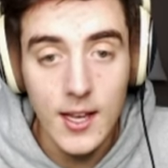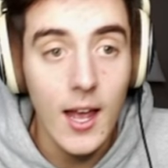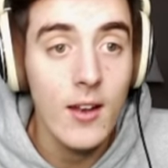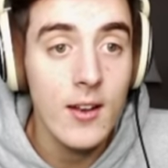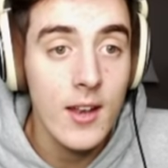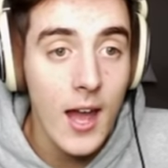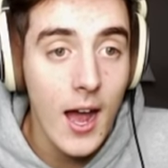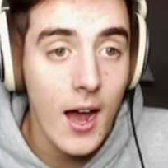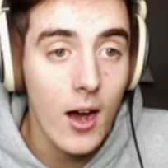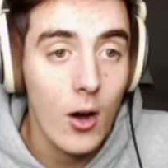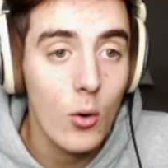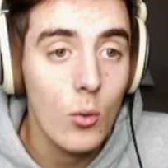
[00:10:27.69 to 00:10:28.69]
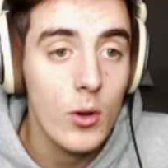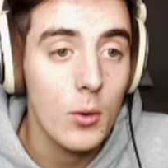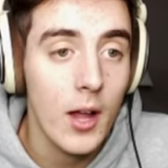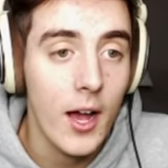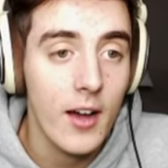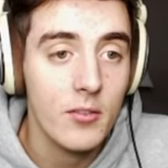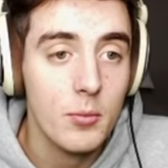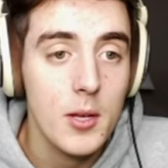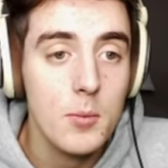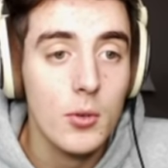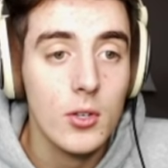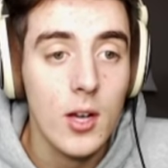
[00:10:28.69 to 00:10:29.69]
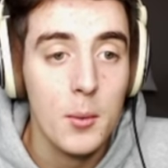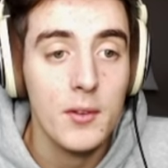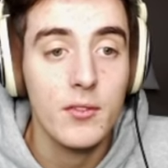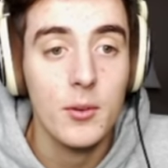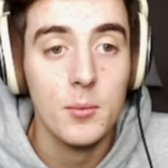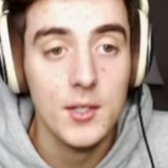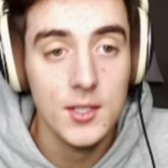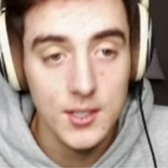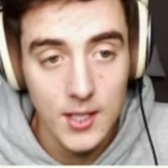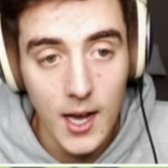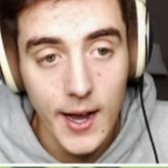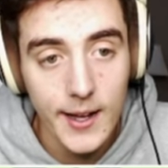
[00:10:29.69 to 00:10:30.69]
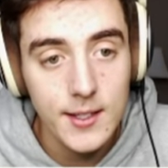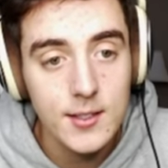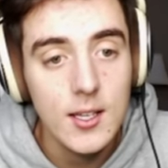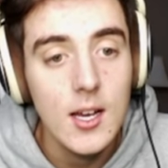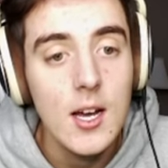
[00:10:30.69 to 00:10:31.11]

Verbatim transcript: and now we will have people coming from the sides.